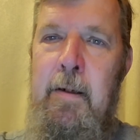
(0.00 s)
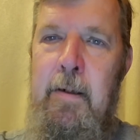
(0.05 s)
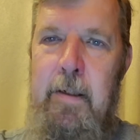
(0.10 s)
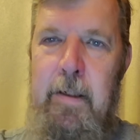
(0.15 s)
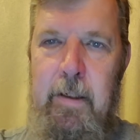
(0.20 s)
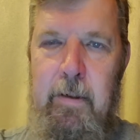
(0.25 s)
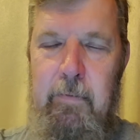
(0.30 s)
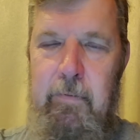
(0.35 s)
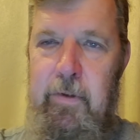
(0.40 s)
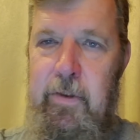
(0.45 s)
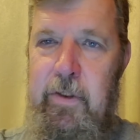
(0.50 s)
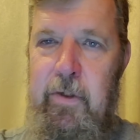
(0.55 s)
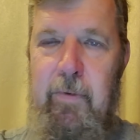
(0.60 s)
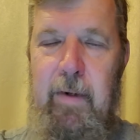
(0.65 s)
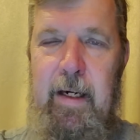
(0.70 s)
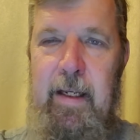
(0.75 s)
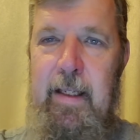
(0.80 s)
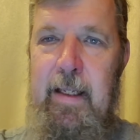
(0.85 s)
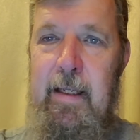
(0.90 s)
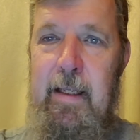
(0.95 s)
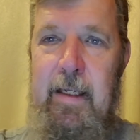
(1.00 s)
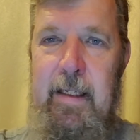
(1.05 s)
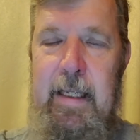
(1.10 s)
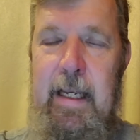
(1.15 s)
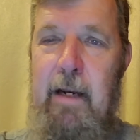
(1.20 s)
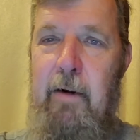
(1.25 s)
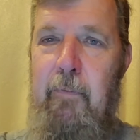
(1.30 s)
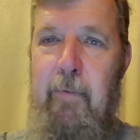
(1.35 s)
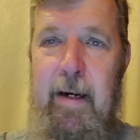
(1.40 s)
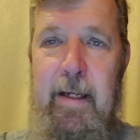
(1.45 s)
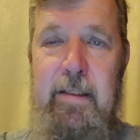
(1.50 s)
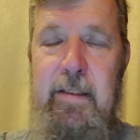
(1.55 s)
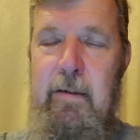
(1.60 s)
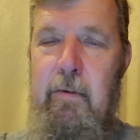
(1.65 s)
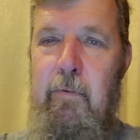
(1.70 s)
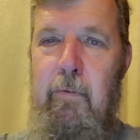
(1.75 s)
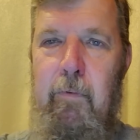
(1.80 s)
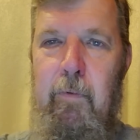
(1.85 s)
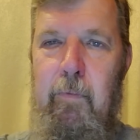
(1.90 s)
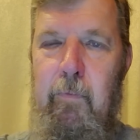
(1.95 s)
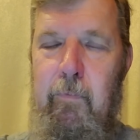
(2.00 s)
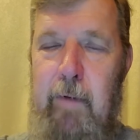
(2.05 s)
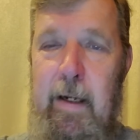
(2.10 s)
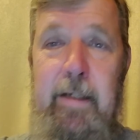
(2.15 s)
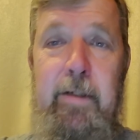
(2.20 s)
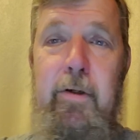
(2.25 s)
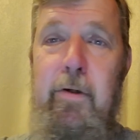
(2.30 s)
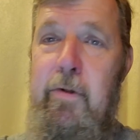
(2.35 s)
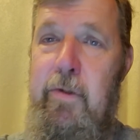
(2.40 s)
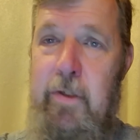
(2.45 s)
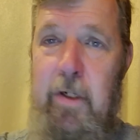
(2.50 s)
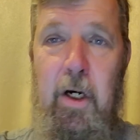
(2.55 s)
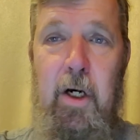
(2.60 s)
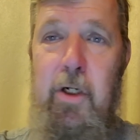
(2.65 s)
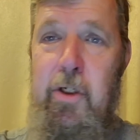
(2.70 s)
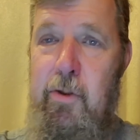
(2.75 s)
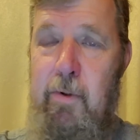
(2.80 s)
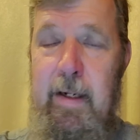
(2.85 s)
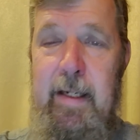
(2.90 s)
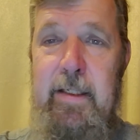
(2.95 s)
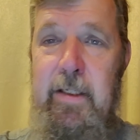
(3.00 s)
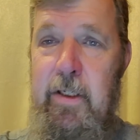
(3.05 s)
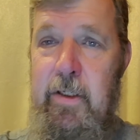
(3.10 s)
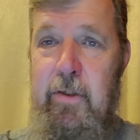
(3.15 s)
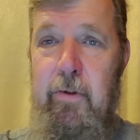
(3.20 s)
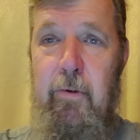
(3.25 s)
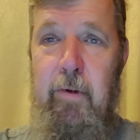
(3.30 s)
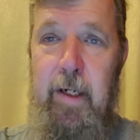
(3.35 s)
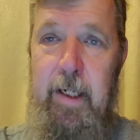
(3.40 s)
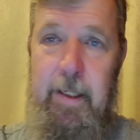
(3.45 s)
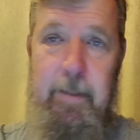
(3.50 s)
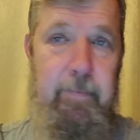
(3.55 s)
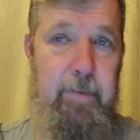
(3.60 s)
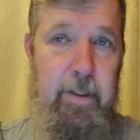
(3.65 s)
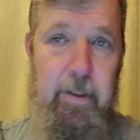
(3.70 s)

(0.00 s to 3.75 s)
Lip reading: you know, do anything like that. Renters are transitory.